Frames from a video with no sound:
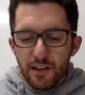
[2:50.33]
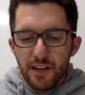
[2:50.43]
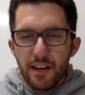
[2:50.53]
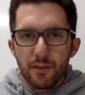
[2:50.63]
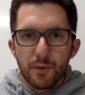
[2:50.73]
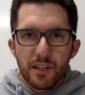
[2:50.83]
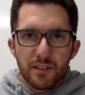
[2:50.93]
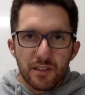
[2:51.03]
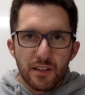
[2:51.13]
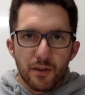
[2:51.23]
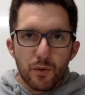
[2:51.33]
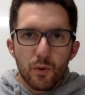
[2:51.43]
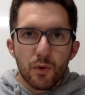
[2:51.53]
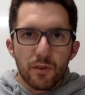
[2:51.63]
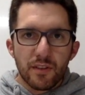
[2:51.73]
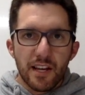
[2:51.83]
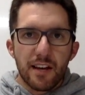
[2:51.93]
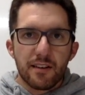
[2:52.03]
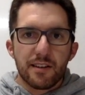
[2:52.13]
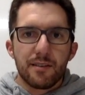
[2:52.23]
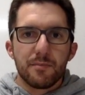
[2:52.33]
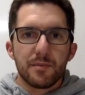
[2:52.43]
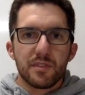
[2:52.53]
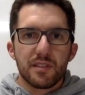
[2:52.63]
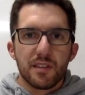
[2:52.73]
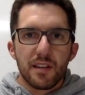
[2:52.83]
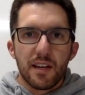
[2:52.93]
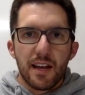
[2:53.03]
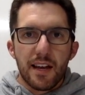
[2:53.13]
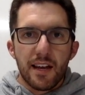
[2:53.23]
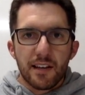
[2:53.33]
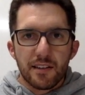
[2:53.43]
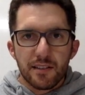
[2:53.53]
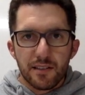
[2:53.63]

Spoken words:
now that we can see all of the outcomes and